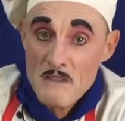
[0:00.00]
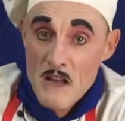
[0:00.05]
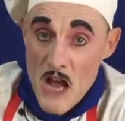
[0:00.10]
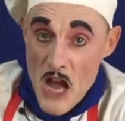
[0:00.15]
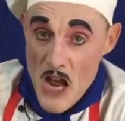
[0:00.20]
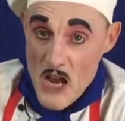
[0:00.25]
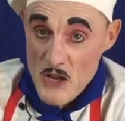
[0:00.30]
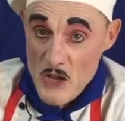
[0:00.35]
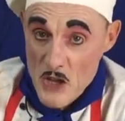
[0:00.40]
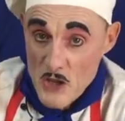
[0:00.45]

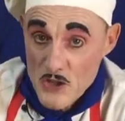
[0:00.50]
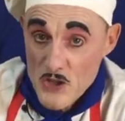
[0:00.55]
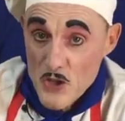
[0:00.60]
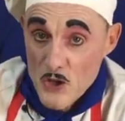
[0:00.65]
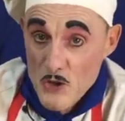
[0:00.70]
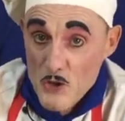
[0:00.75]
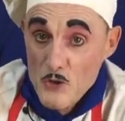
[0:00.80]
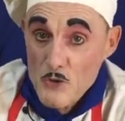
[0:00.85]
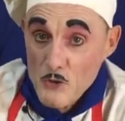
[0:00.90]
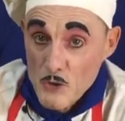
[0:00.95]
Another
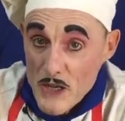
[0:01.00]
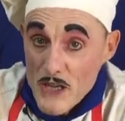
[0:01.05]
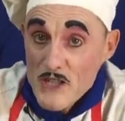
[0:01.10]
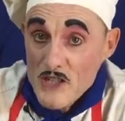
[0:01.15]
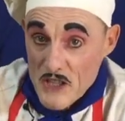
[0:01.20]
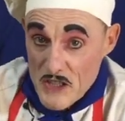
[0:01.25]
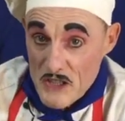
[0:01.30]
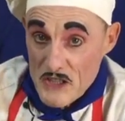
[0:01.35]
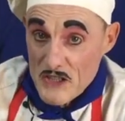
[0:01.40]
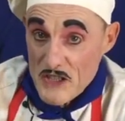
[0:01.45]
good
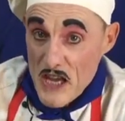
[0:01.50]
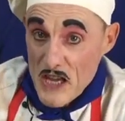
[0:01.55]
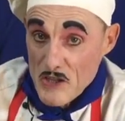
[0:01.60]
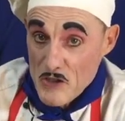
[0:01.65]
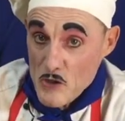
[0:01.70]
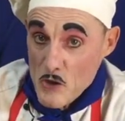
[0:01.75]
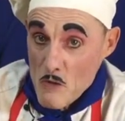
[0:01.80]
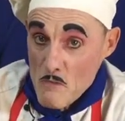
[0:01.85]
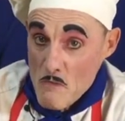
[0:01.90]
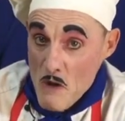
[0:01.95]
reason that
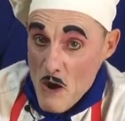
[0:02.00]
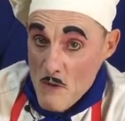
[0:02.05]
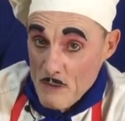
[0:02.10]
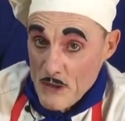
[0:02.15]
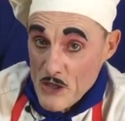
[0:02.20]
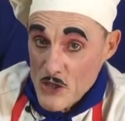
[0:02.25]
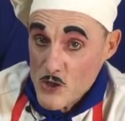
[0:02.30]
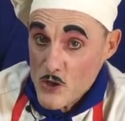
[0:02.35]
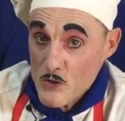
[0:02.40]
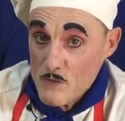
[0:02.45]
your mommy
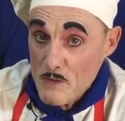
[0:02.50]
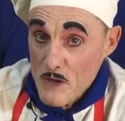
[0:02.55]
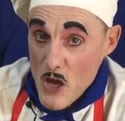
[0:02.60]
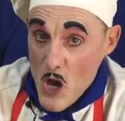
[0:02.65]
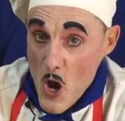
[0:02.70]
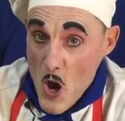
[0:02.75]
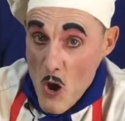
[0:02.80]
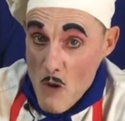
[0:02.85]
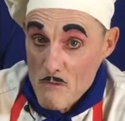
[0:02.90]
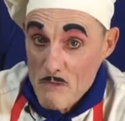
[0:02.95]
should be
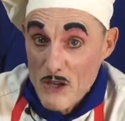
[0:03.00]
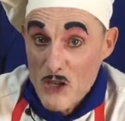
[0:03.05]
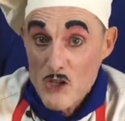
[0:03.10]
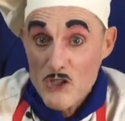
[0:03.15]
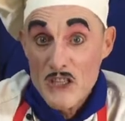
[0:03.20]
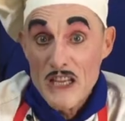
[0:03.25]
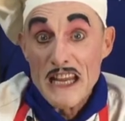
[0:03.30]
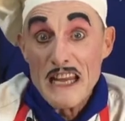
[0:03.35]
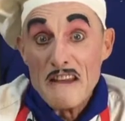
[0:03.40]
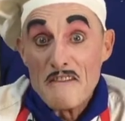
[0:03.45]
home, because
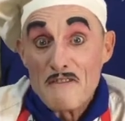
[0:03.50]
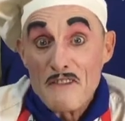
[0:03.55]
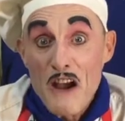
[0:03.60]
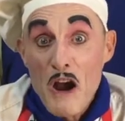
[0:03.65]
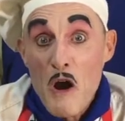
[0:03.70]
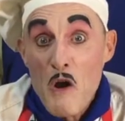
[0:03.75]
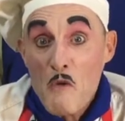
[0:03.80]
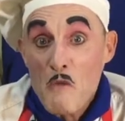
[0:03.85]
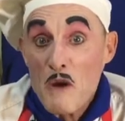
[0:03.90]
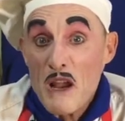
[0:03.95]
if
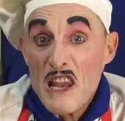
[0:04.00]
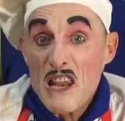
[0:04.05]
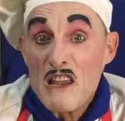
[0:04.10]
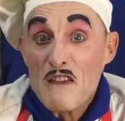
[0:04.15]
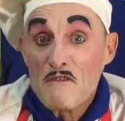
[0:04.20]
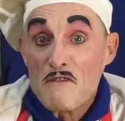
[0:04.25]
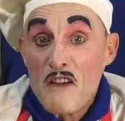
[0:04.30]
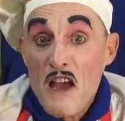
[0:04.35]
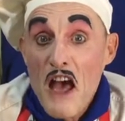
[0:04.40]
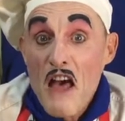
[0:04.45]
we
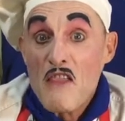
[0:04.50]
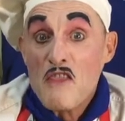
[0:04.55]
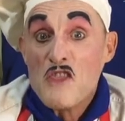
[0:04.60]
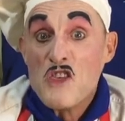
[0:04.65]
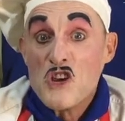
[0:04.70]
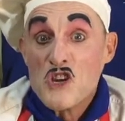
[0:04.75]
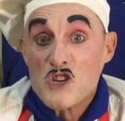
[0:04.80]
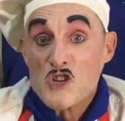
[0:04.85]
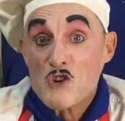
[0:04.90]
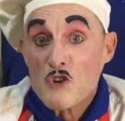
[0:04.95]
leave the
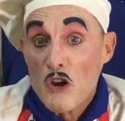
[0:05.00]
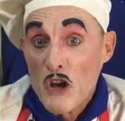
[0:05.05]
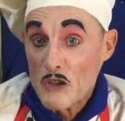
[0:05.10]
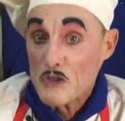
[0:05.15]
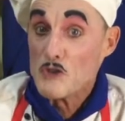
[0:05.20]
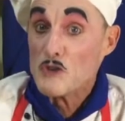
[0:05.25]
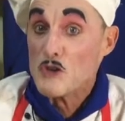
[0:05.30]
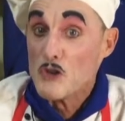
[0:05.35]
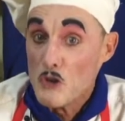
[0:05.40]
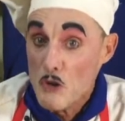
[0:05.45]
sugar
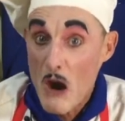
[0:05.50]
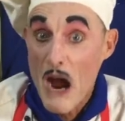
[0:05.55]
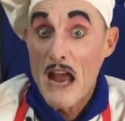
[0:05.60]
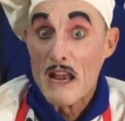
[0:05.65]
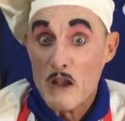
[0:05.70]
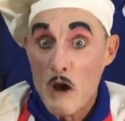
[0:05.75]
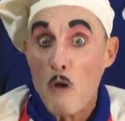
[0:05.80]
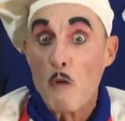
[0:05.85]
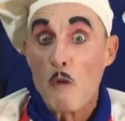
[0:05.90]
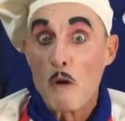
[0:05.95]
to you, I
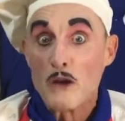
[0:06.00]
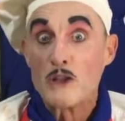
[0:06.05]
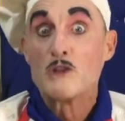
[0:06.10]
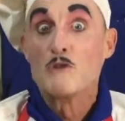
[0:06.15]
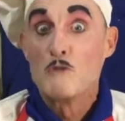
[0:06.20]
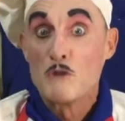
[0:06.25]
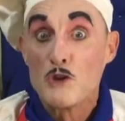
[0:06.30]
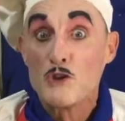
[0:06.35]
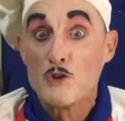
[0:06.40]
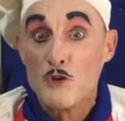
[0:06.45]
know what you
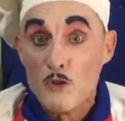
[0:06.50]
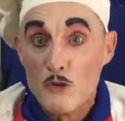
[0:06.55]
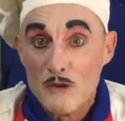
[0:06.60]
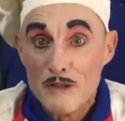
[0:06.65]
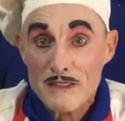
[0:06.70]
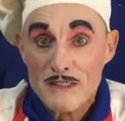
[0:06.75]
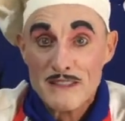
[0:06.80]
will do.